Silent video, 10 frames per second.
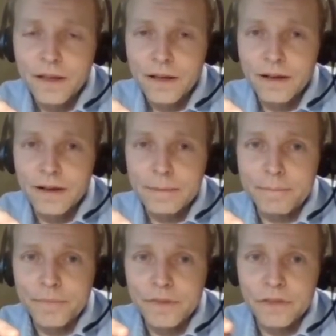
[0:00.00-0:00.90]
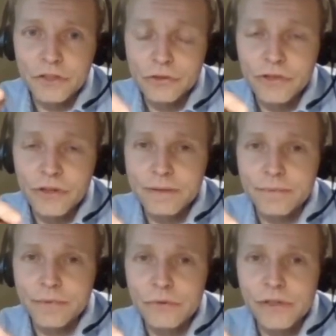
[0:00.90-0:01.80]
The
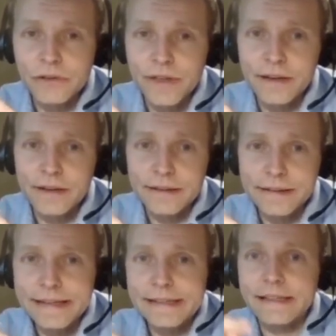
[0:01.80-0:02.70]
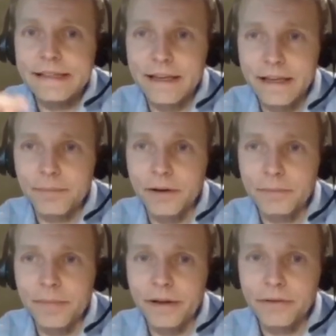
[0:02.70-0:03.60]
deutonymph also then needs to take a blood
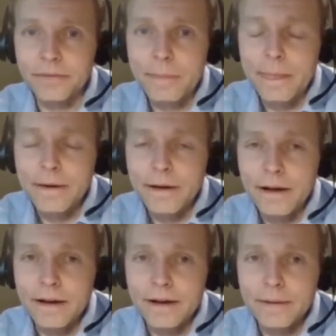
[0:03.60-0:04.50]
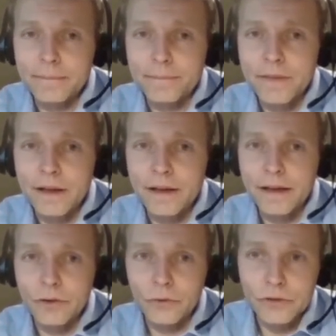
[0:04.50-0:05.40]
meal
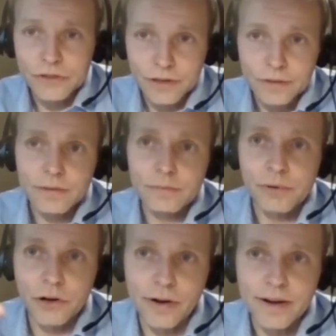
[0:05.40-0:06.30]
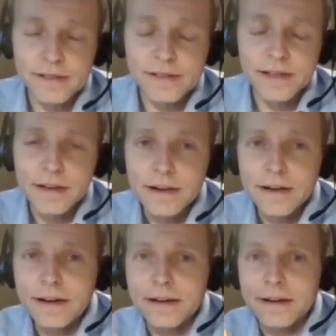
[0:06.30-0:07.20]
in order to progress.
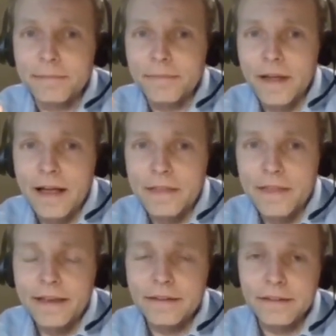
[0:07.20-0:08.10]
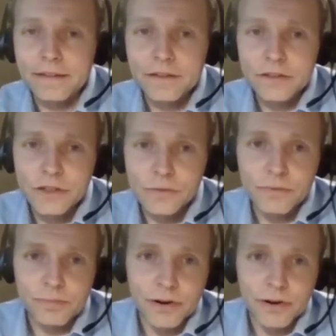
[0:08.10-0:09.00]
And then she
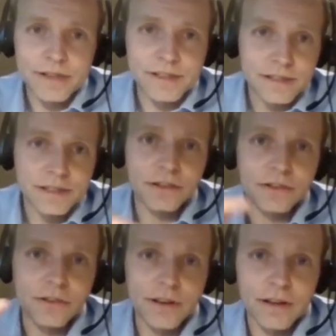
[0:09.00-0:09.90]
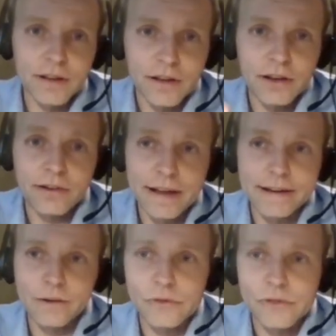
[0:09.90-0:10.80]
will progress into her
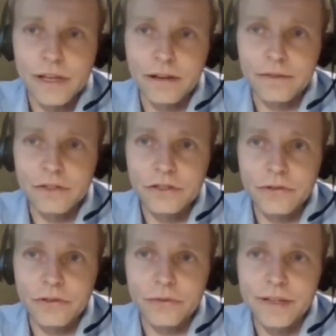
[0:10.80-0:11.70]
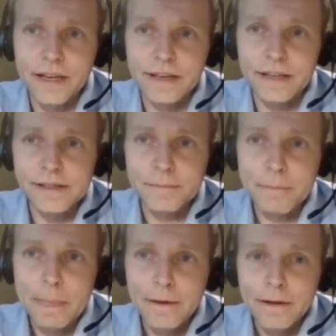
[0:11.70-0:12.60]
adult state after 2 to 3 days.
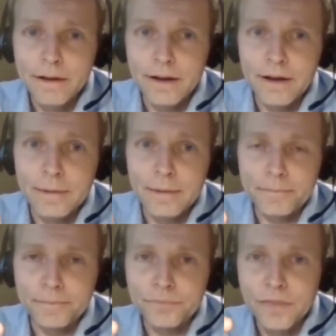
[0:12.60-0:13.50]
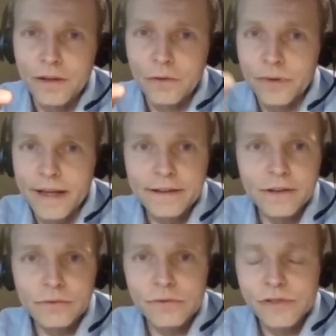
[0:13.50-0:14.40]
With
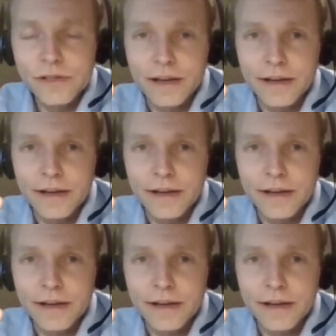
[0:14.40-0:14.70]
adults,